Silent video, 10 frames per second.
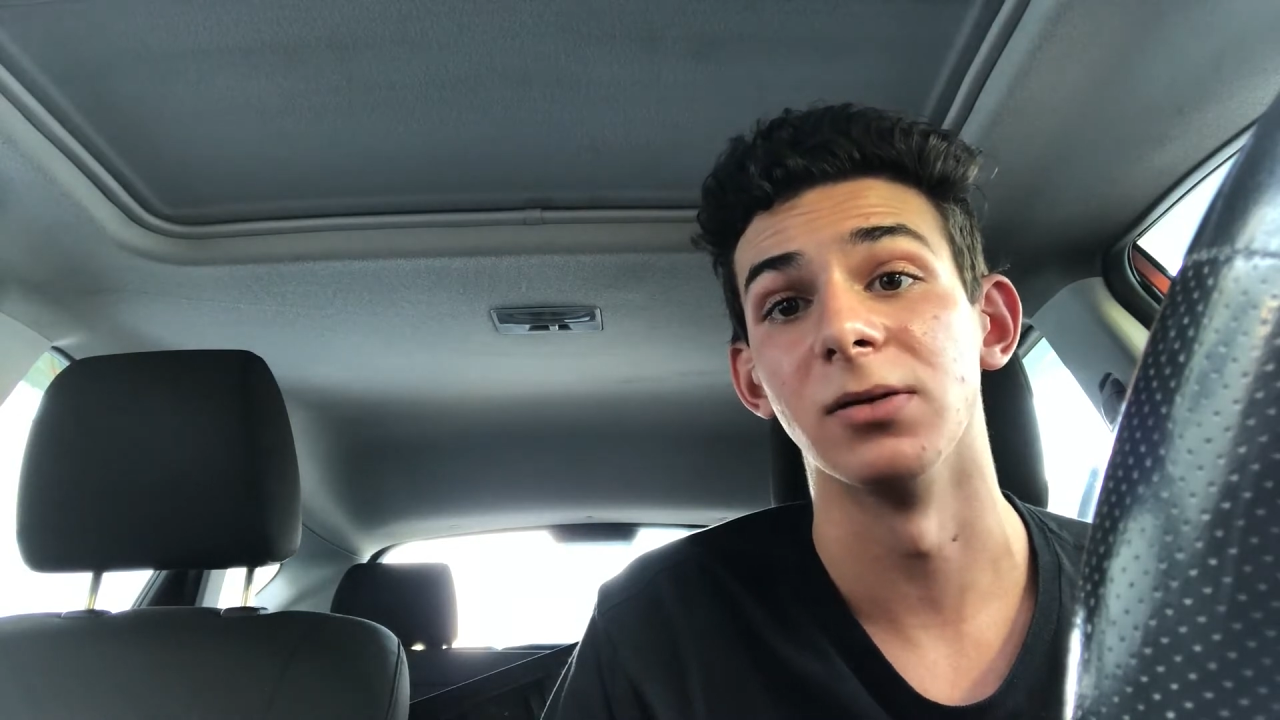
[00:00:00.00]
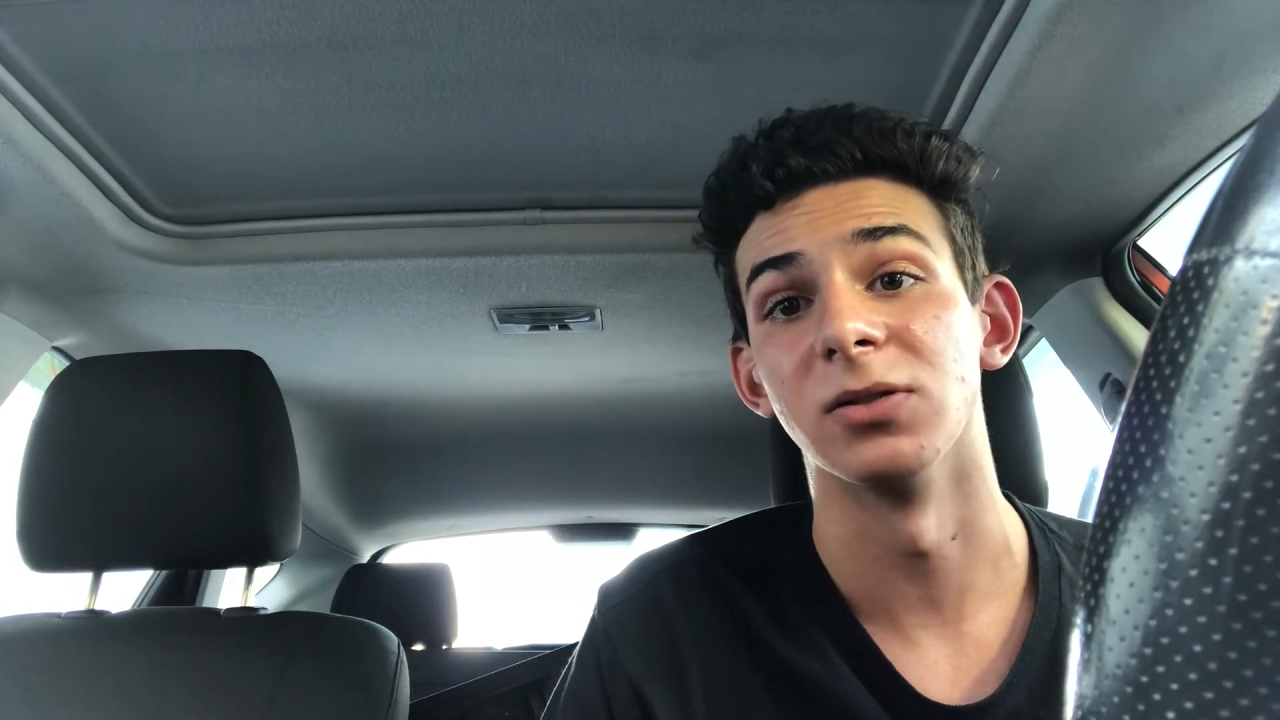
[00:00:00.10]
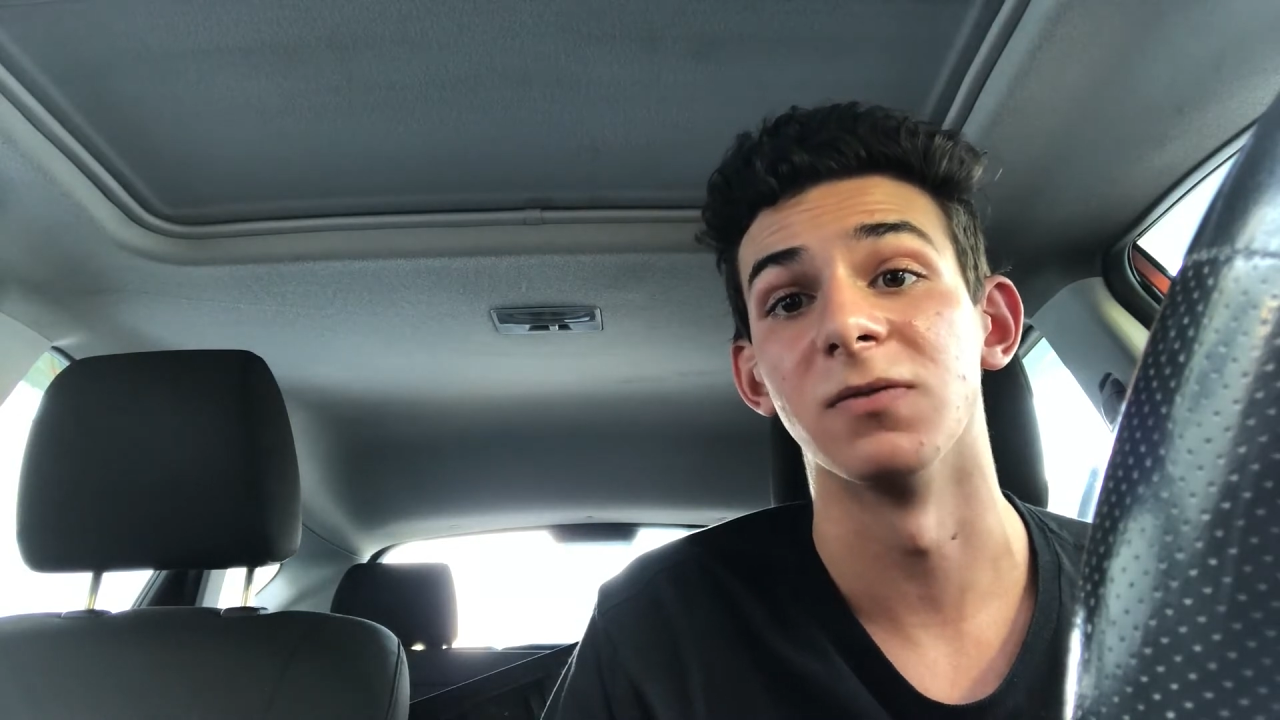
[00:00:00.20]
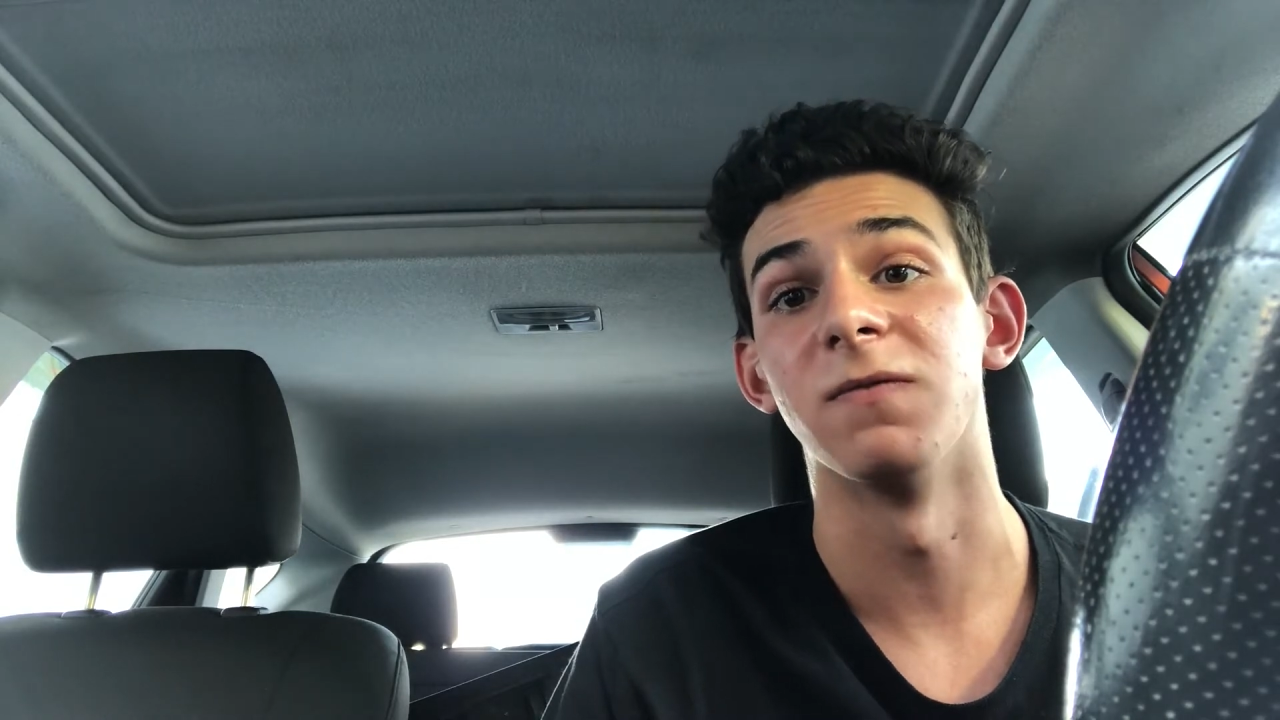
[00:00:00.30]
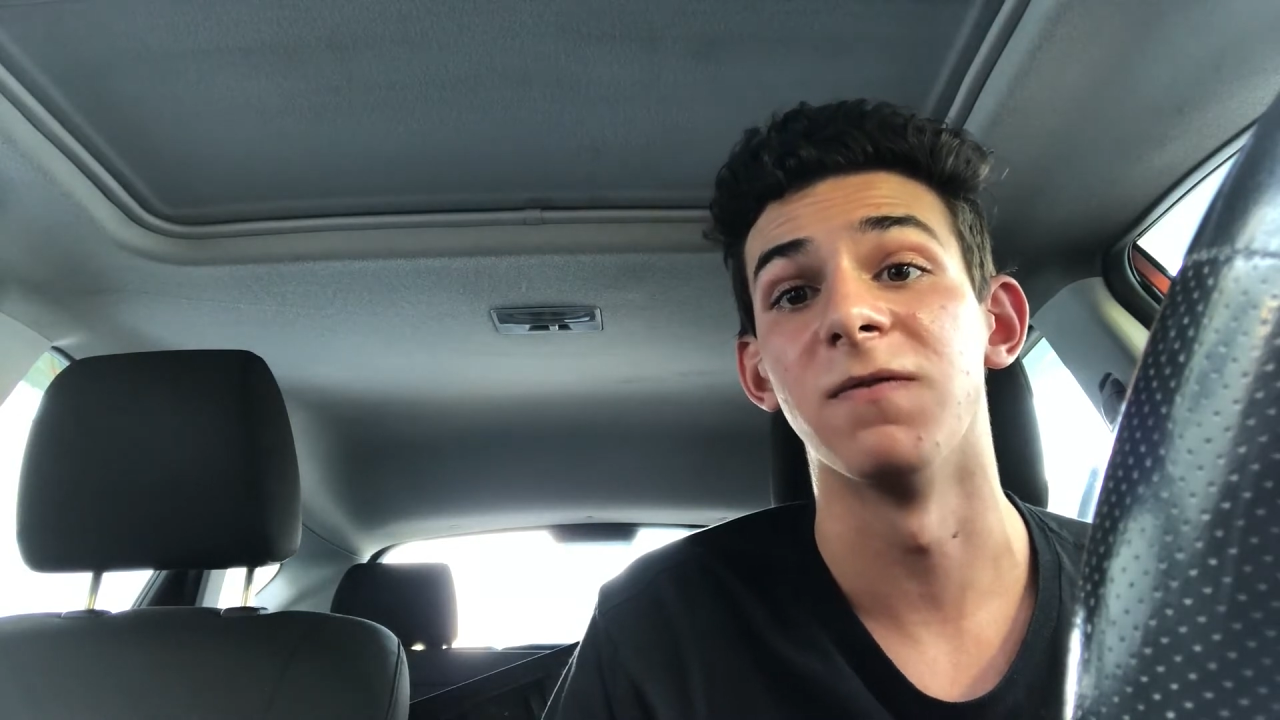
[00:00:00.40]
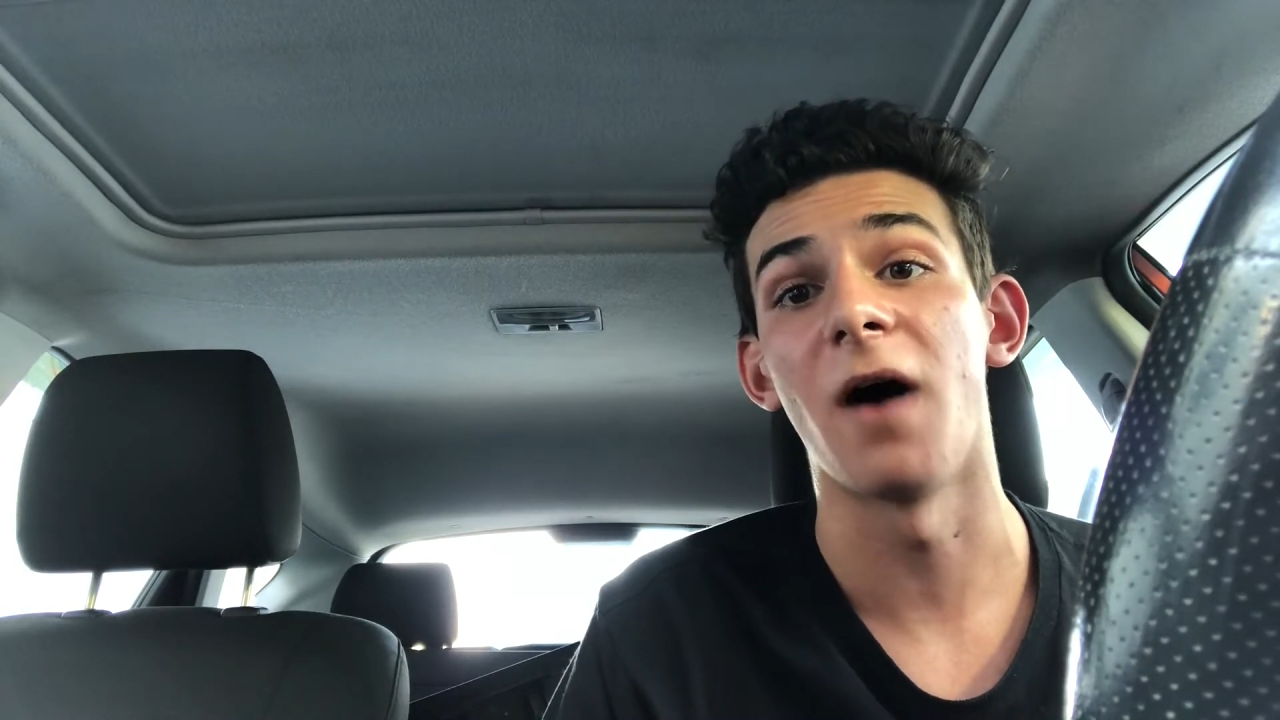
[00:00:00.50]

It was